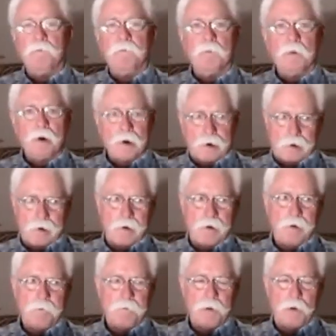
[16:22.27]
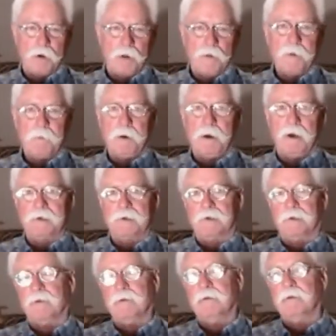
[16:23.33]
to murder Paul the
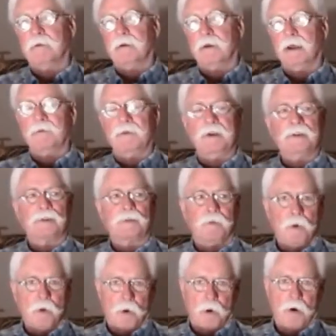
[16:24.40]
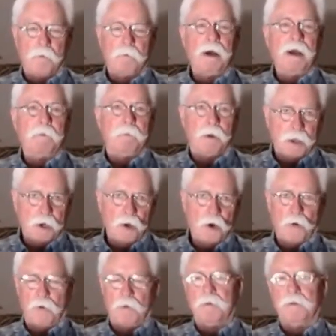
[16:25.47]
Apostle. And they swore by
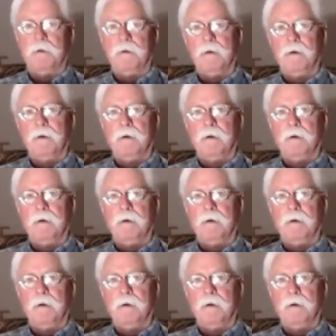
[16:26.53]
blood oath,